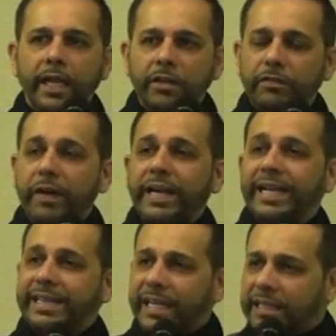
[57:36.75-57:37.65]
and you
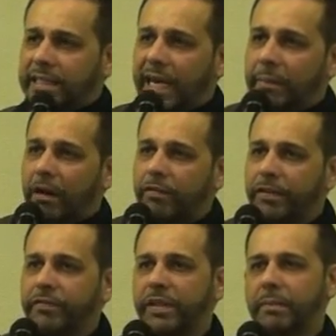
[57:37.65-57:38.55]
find at that time our
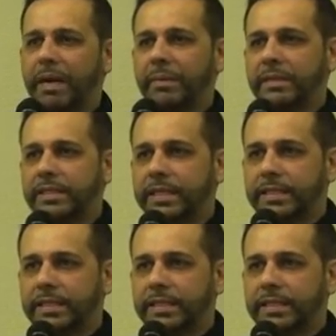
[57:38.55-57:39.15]
fifth Imam and